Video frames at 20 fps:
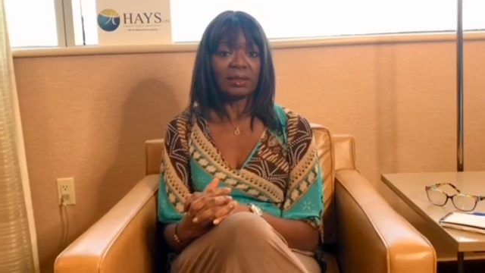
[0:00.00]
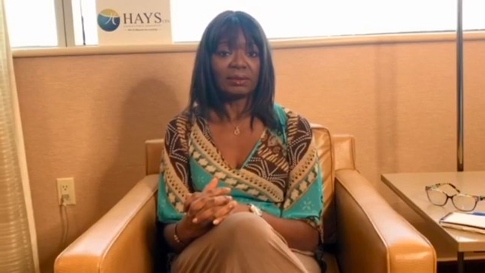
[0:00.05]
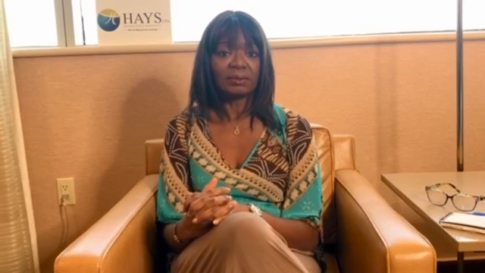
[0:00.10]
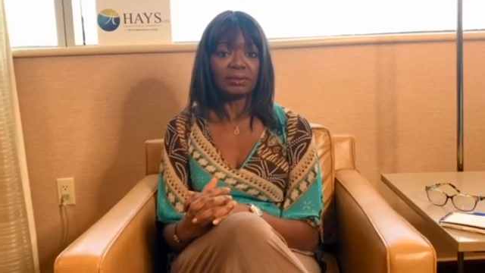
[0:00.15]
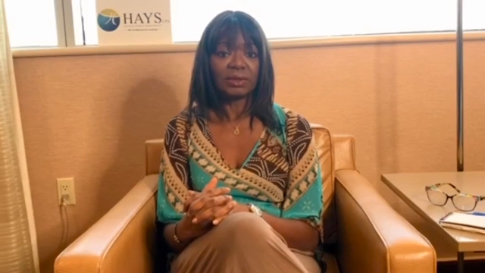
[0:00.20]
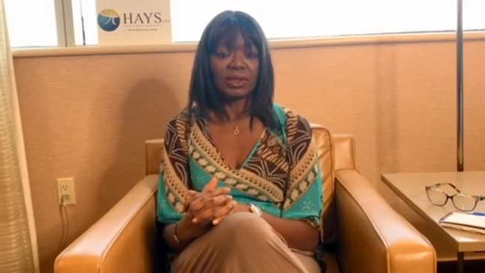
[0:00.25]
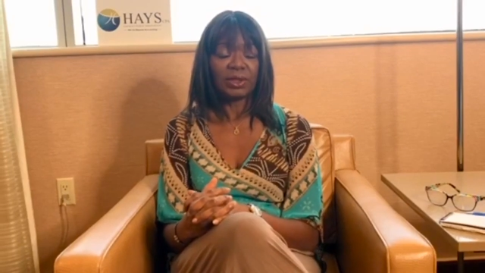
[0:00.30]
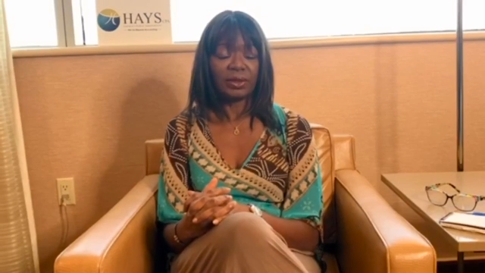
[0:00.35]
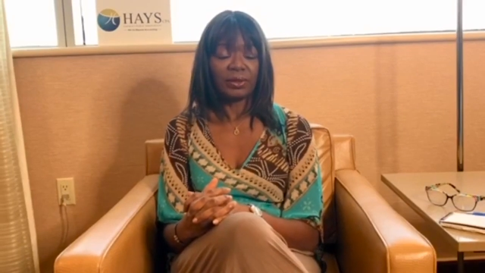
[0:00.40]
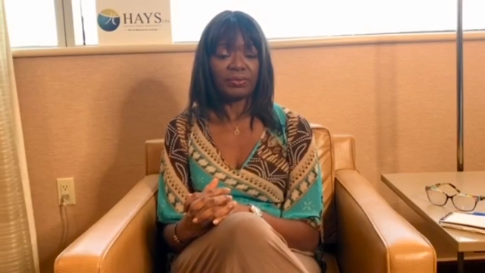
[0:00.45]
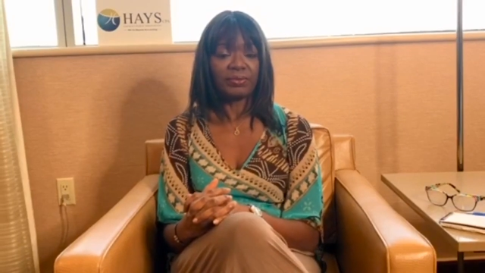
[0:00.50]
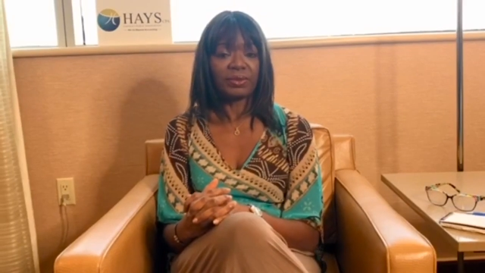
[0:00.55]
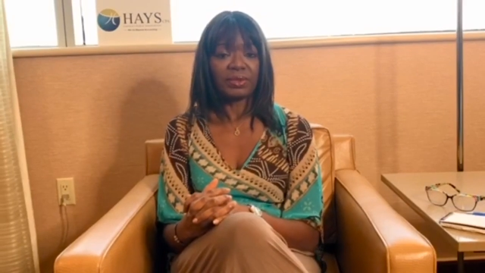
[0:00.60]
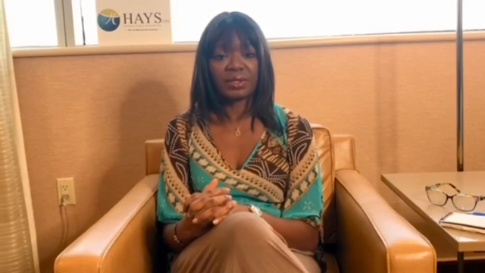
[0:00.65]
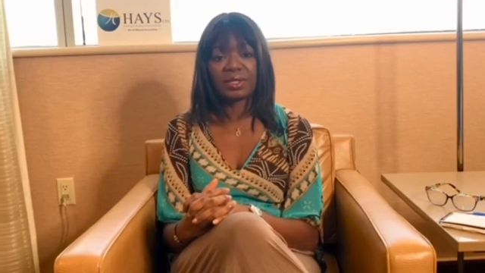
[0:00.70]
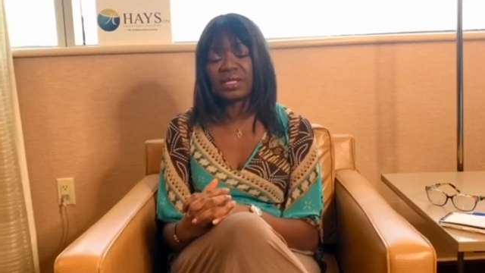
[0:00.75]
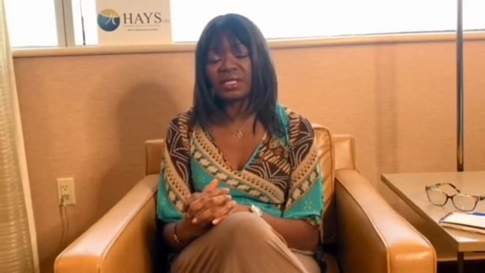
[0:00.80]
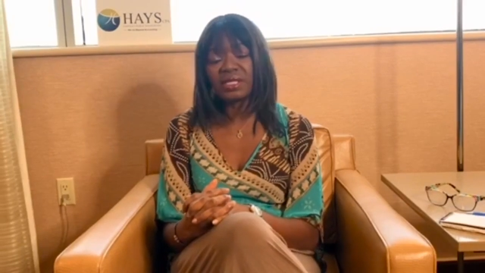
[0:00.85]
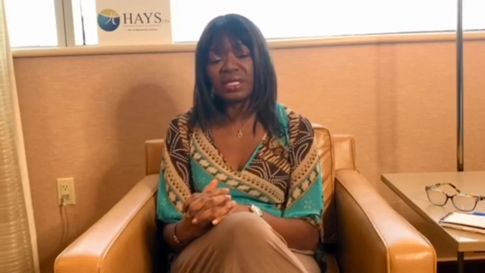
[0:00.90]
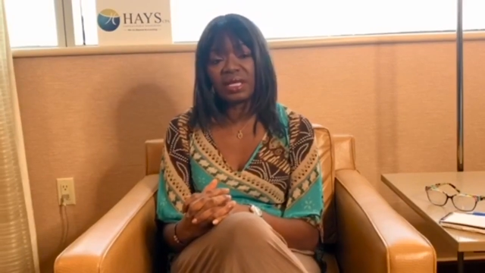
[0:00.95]
You know,
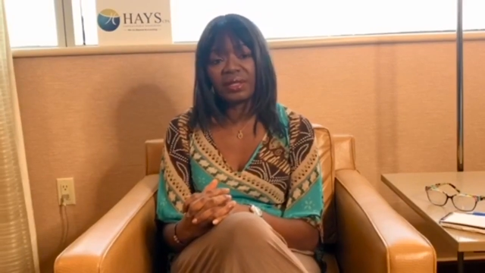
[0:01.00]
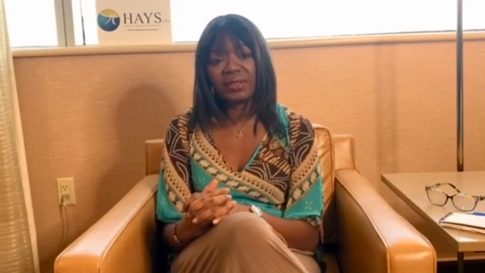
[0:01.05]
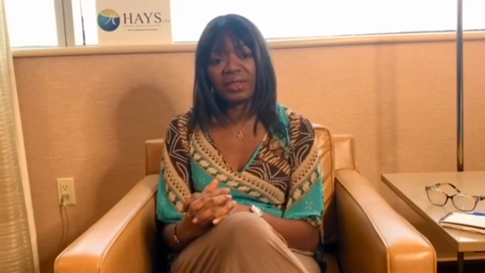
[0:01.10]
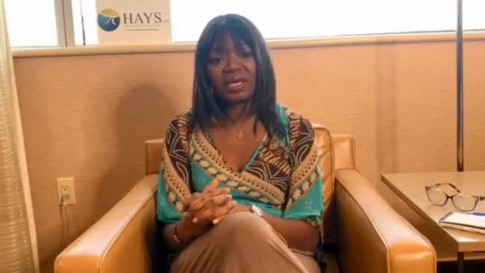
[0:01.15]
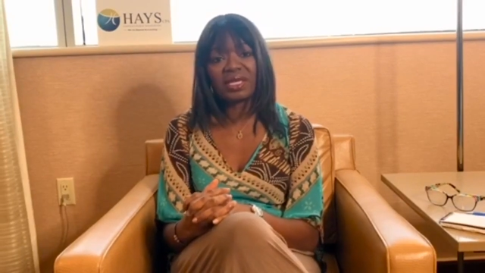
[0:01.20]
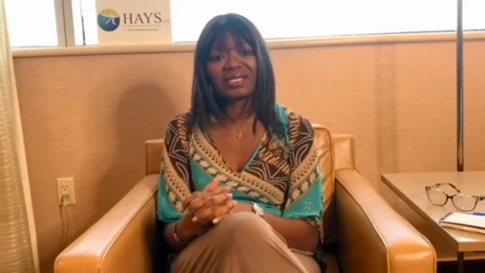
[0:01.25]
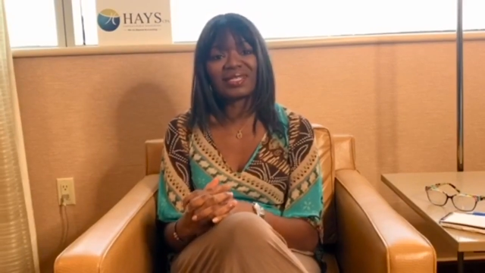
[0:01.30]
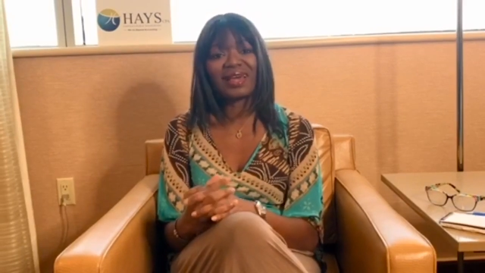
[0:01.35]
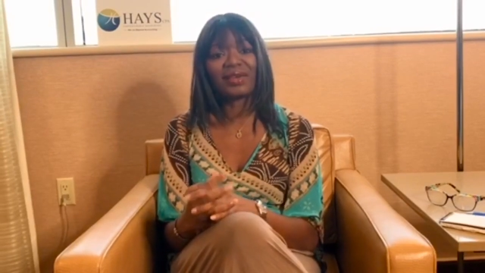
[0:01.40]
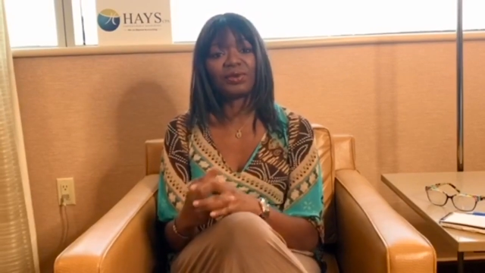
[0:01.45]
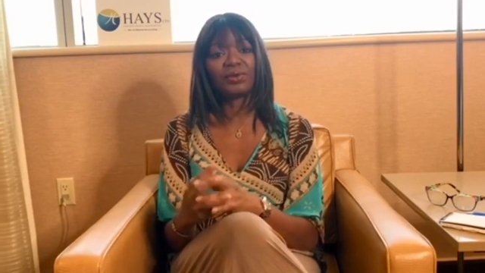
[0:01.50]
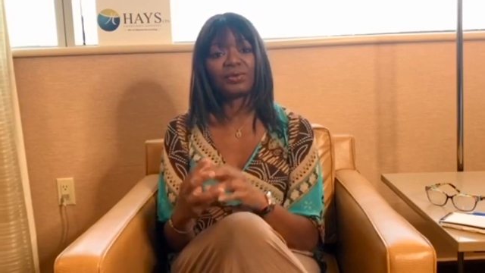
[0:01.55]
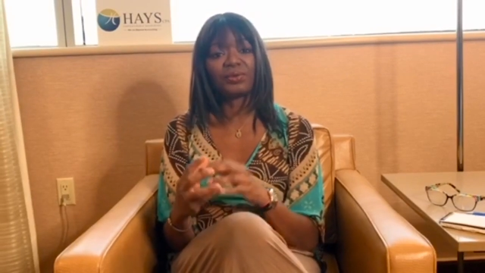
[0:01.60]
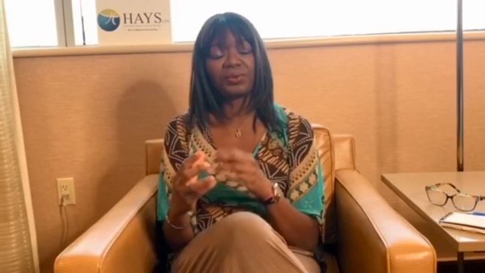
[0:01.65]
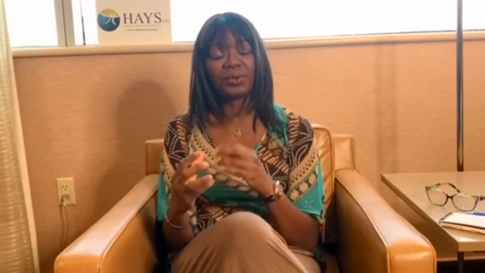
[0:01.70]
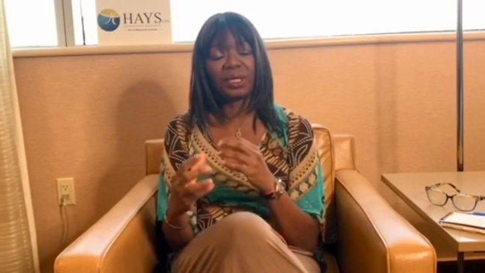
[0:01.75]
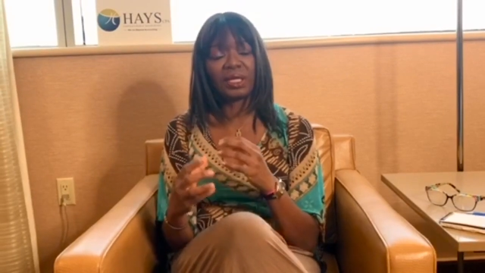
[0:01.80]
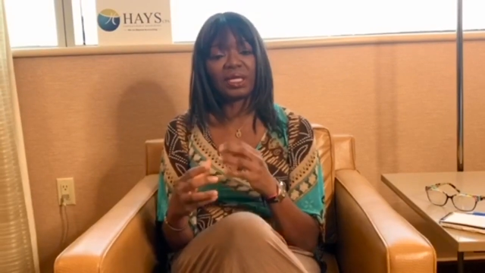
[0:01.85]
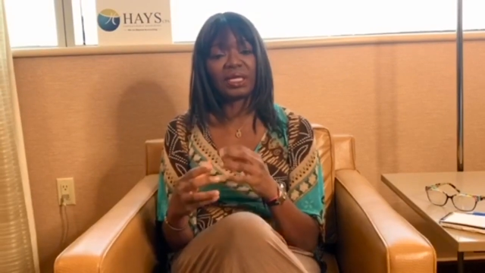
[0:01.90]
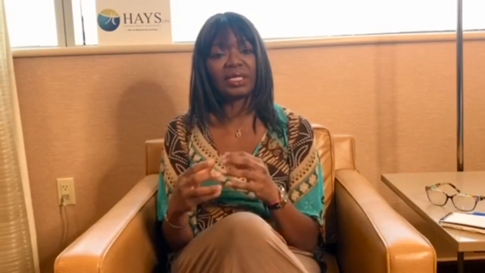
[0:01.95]
these are things that you
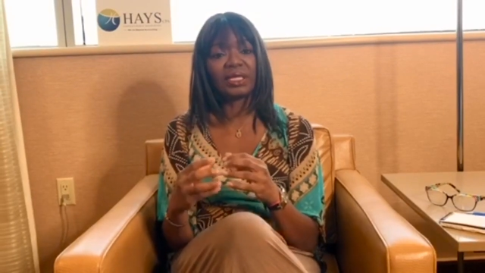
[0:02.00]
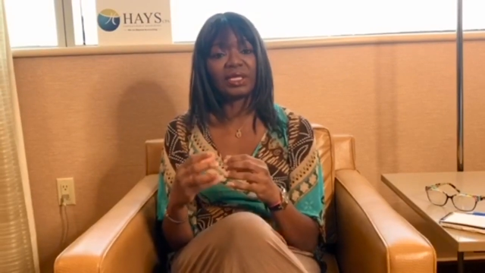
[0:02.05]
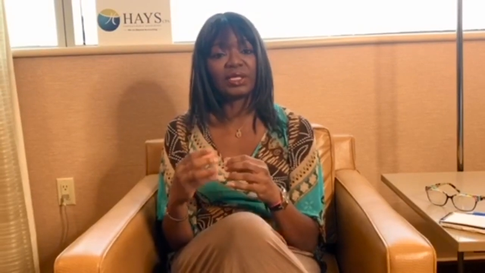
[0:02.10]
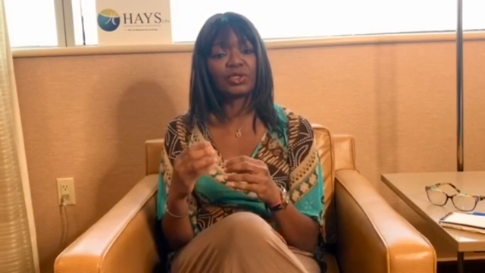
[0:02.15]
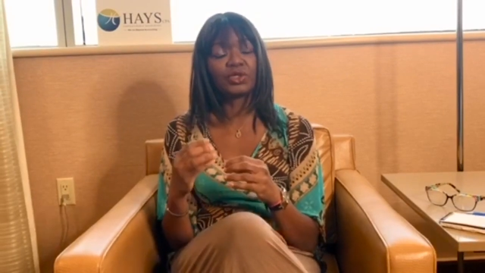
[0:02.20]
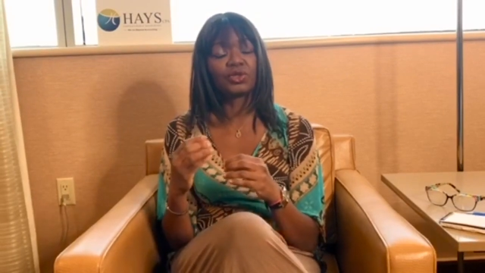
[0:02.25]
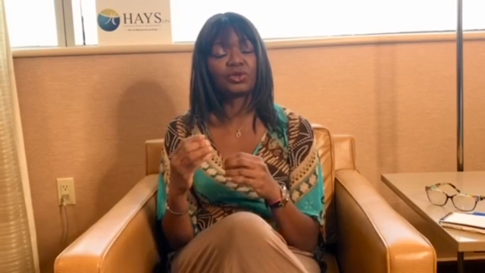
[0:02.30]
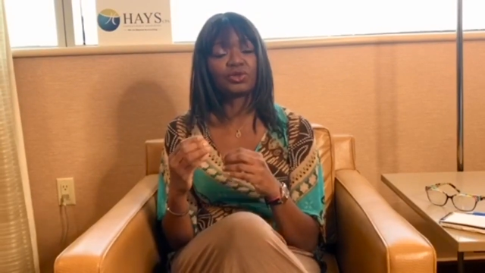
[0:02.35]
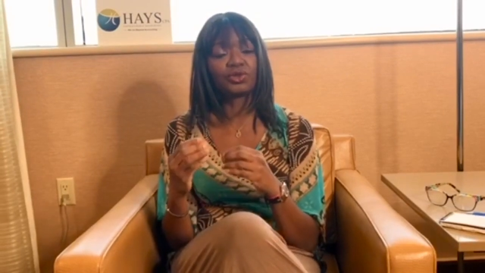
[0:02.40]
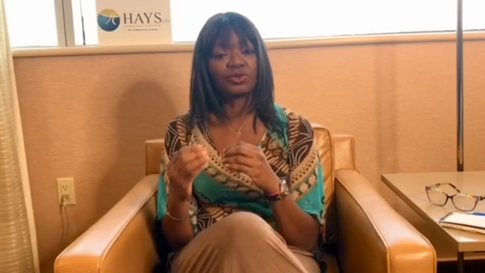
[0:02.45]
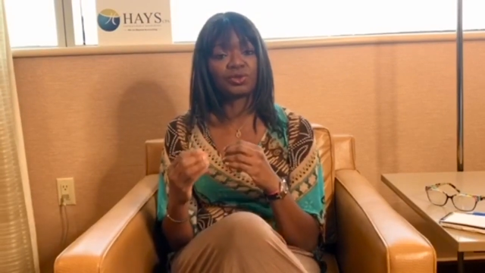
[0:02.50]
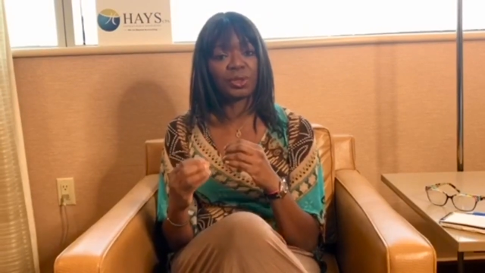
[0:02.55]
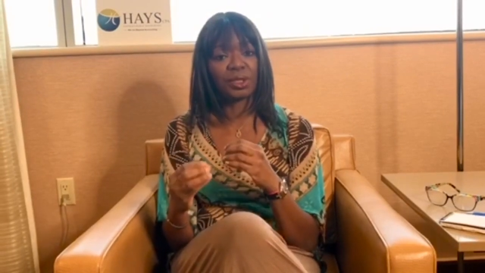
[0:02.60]
really need to